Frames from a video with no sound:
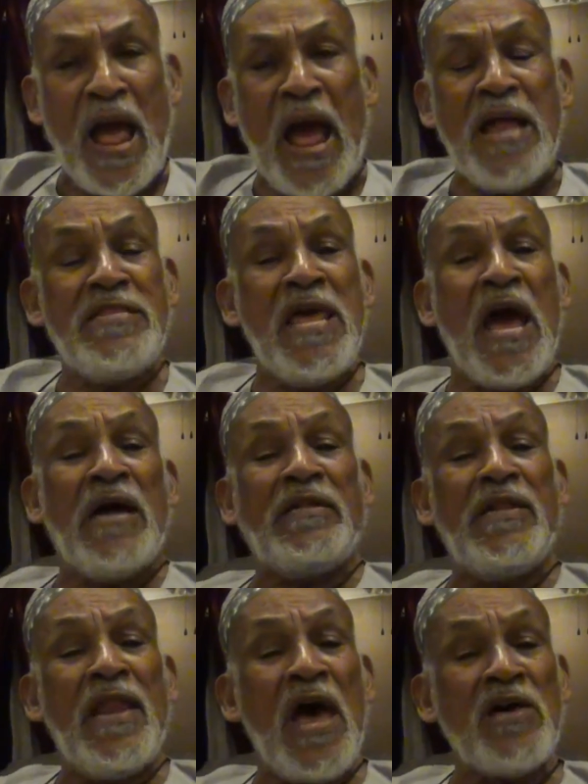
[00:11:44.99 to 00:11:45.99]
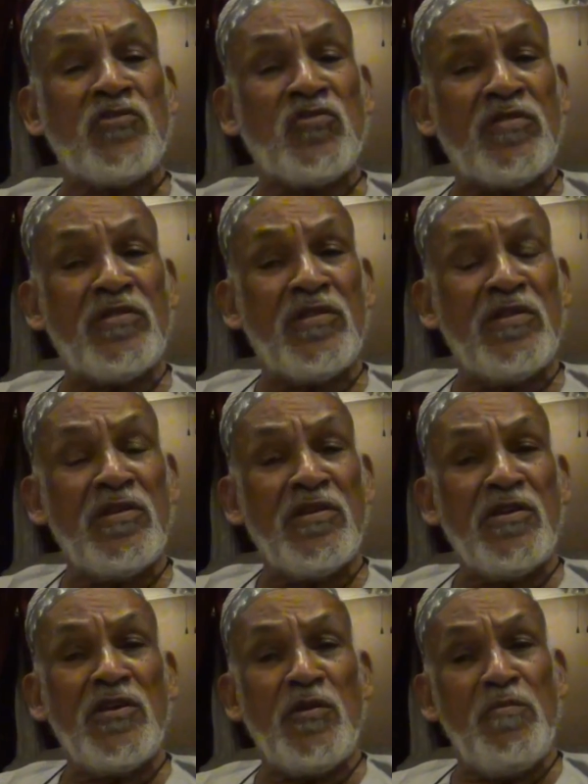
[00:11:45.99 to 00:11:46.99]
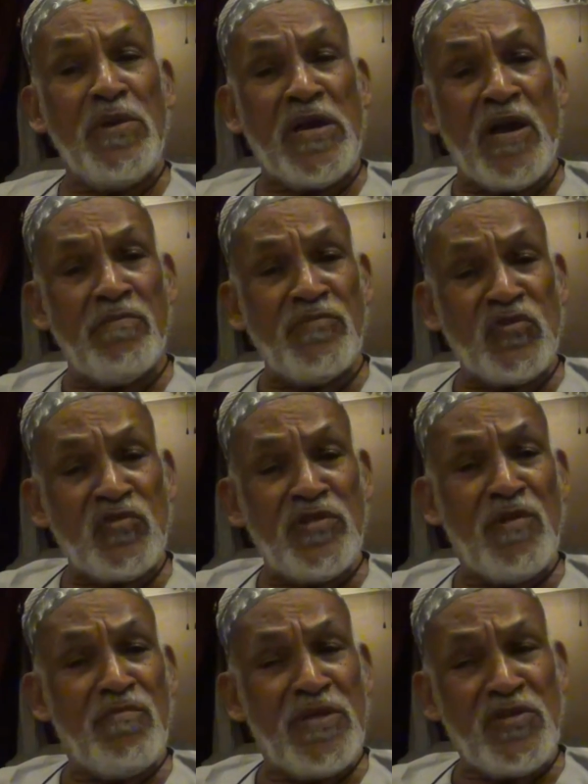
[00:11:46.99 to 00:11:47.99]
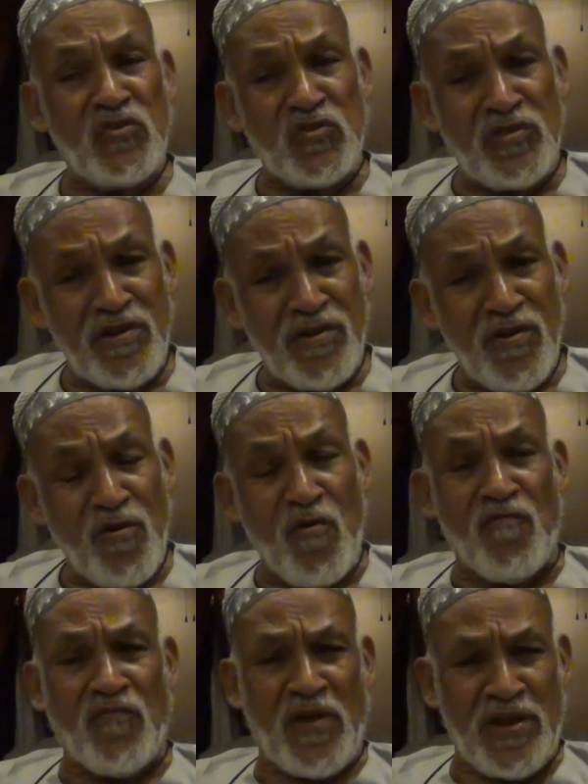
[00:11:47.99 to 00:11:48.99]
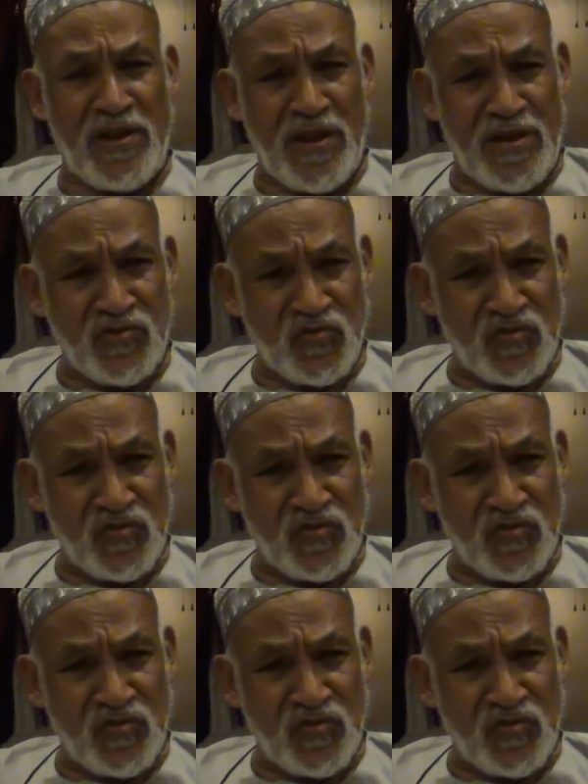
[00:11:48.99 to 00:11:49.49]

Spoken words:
and at last he becomes the minister of finance.